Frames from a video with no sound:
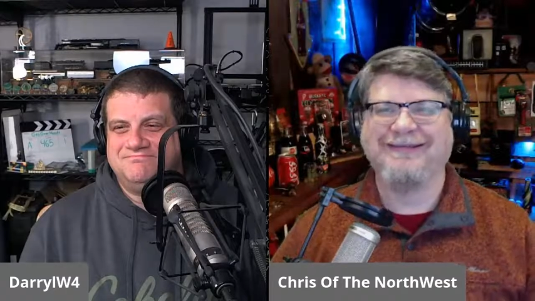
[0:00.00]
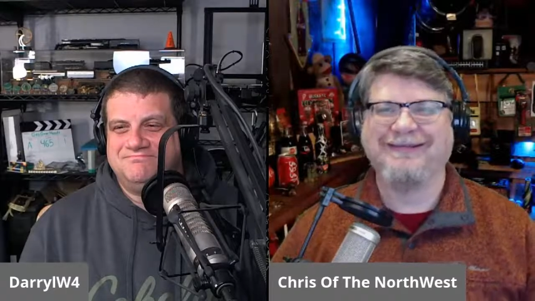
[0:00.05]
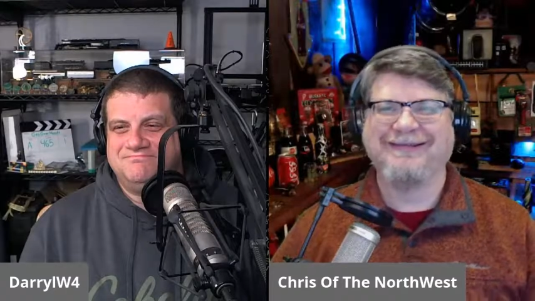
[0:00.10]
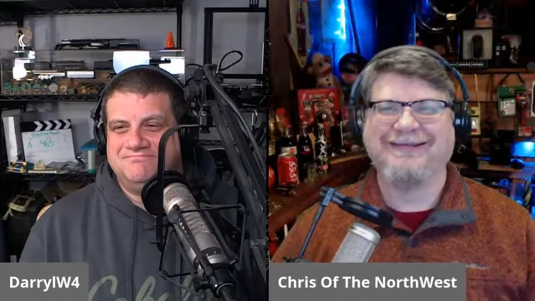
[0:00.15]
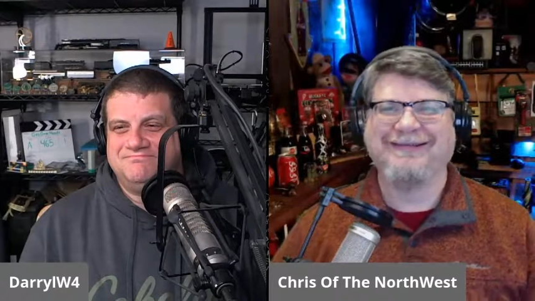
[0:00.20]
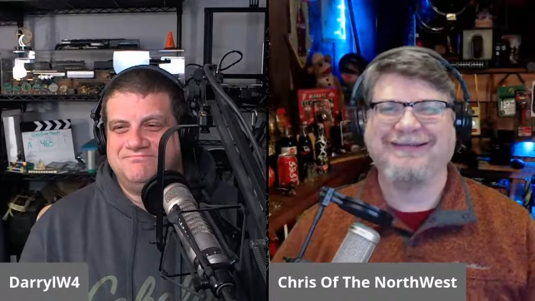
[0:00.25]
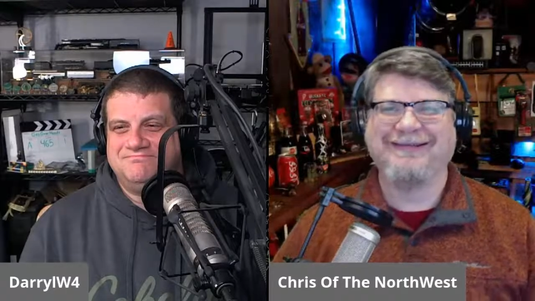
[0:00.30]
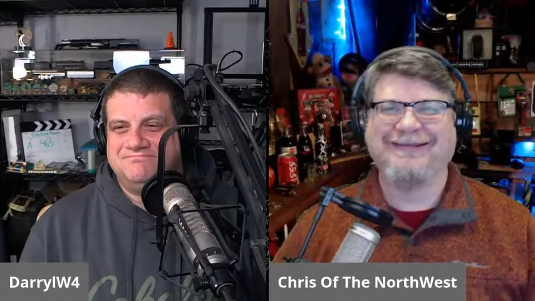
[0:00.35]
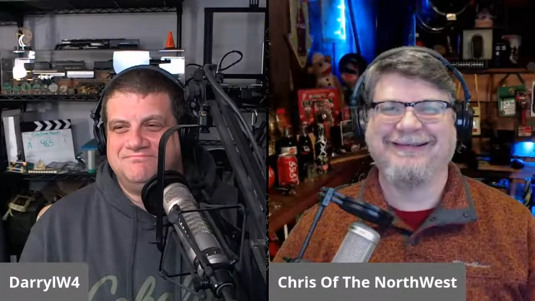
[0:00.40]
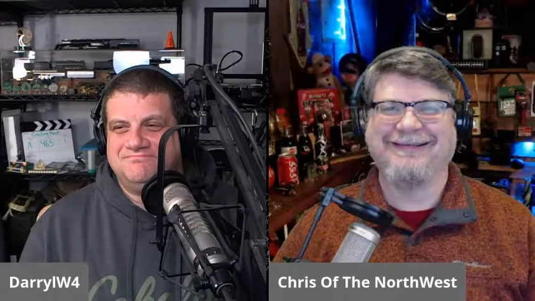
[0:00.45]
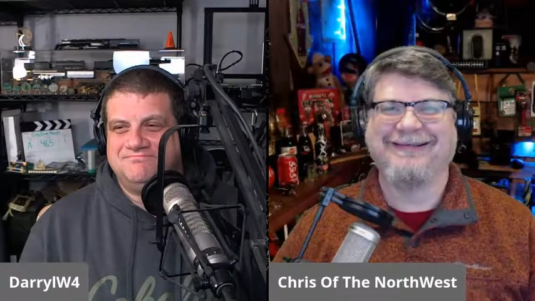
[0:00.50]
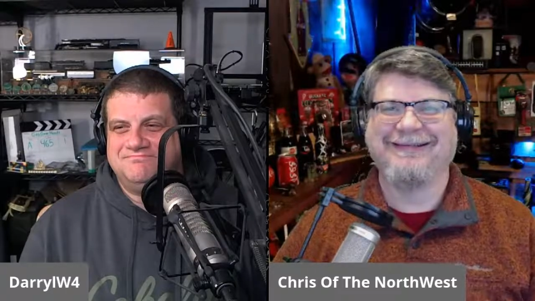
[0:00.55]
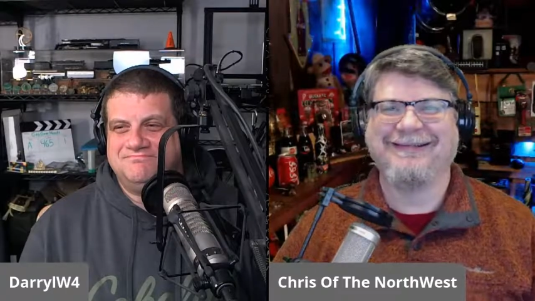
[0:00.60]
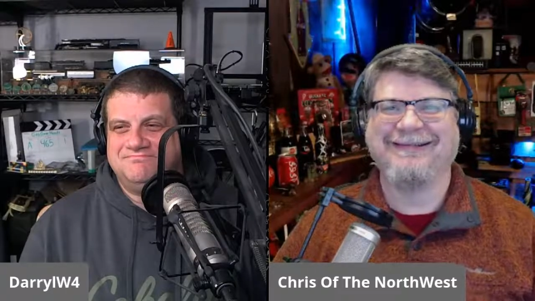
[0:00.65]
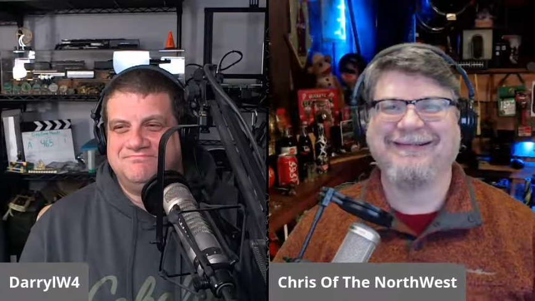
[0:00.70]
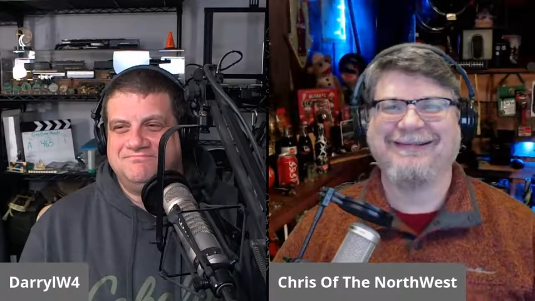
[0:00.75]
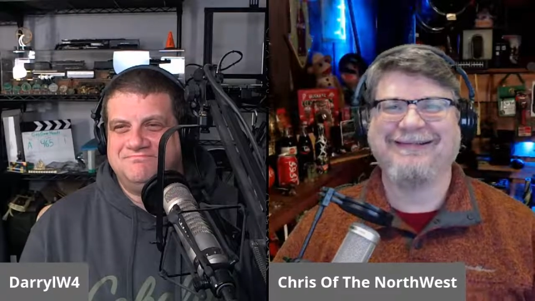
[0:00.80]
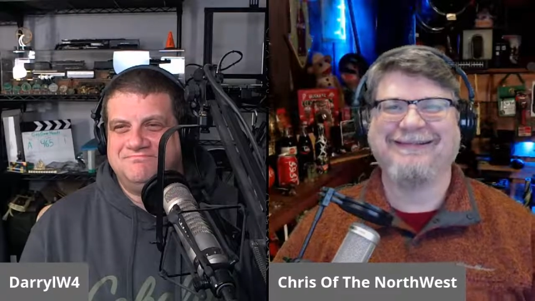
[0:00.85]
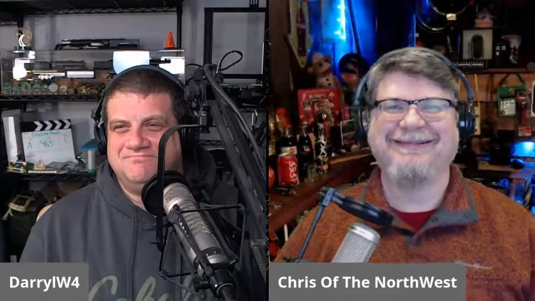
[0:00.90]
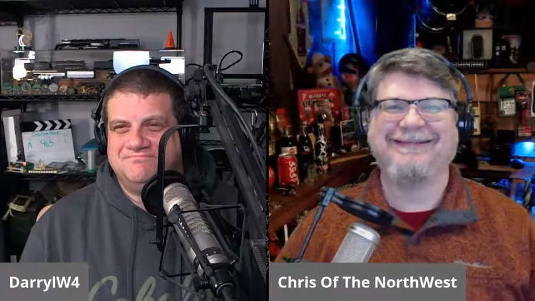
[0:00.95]

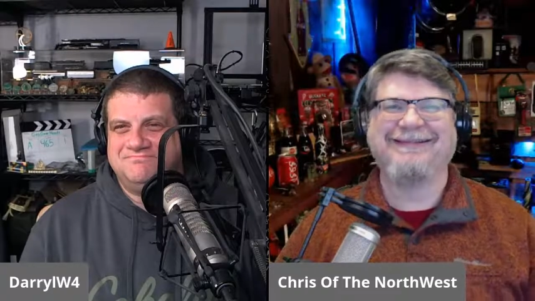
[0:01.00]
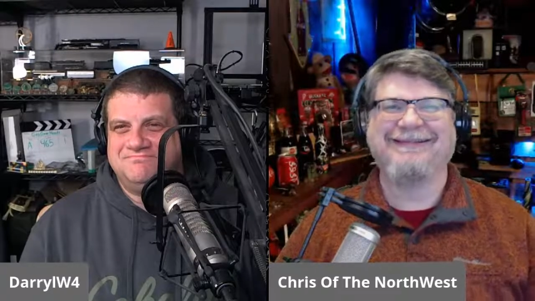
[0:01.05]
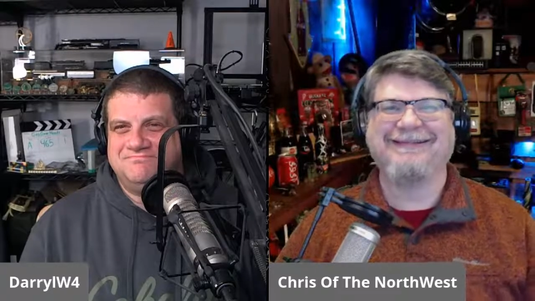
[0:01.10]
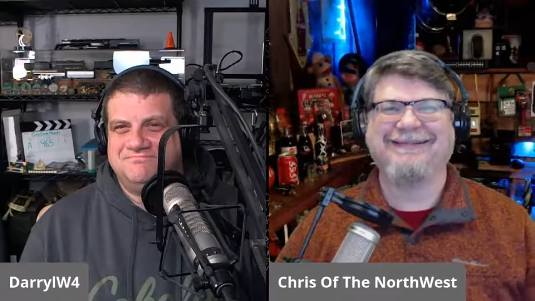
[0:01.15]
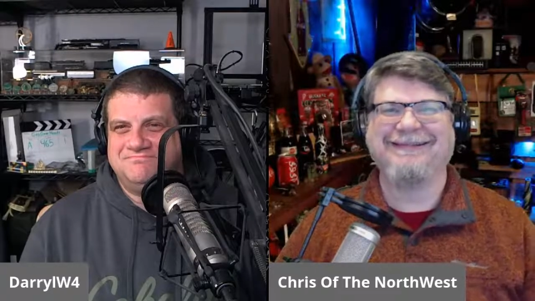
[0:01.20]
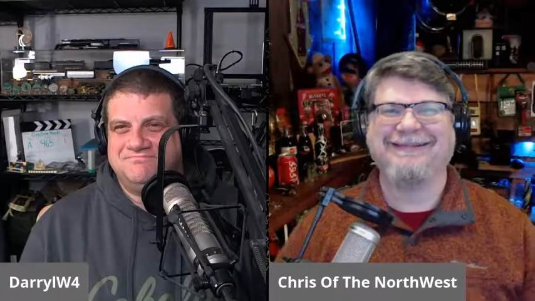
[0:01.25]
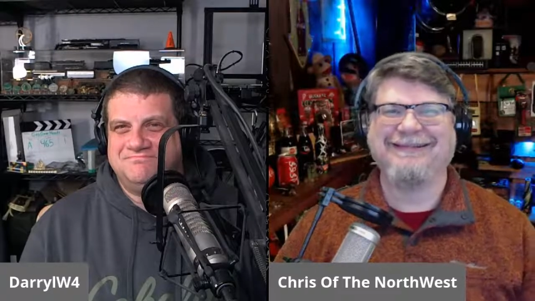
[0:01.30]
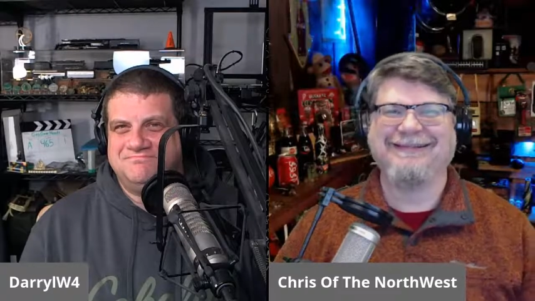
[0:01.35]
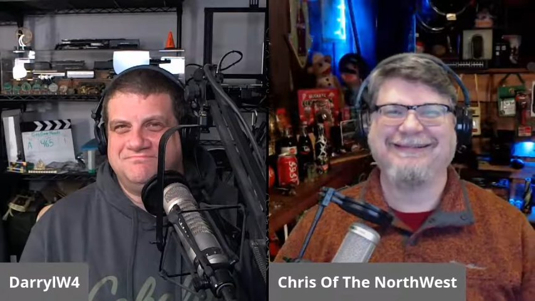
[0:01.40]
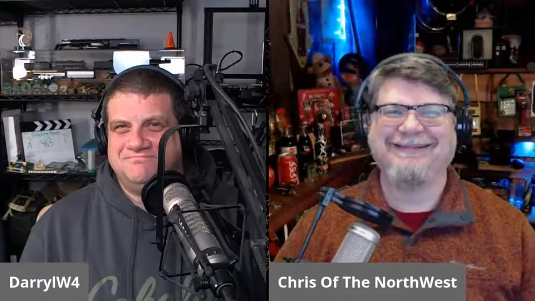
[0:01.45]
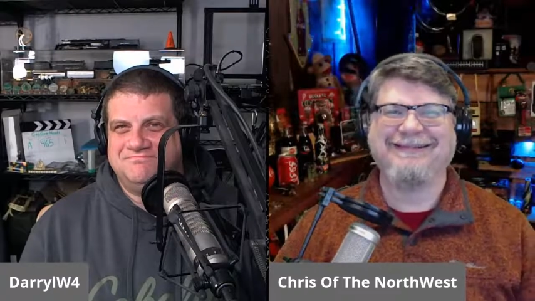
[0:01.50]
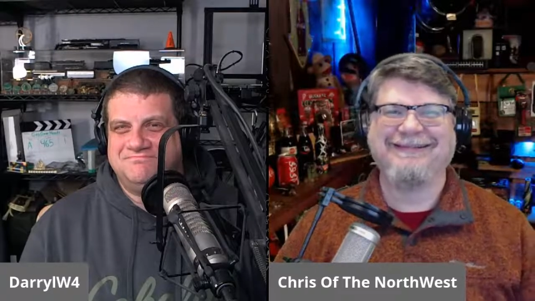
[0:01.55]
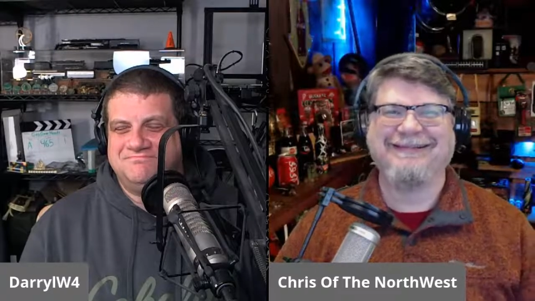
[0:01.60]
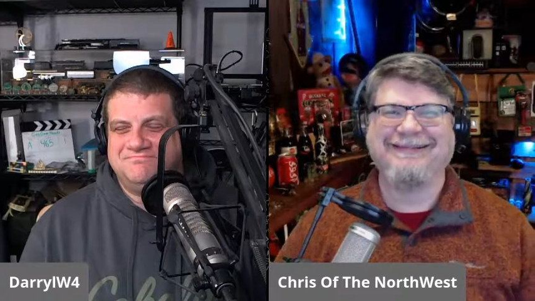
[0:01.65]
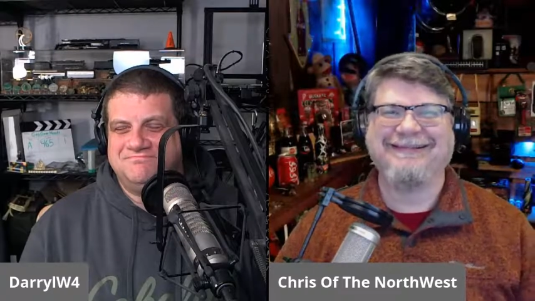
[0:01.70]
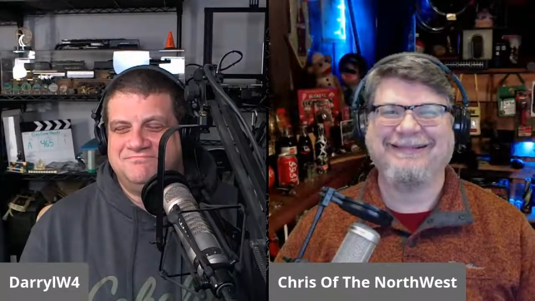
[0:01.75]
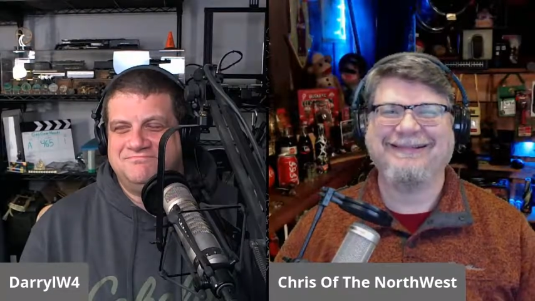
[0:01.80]
(no one is talking)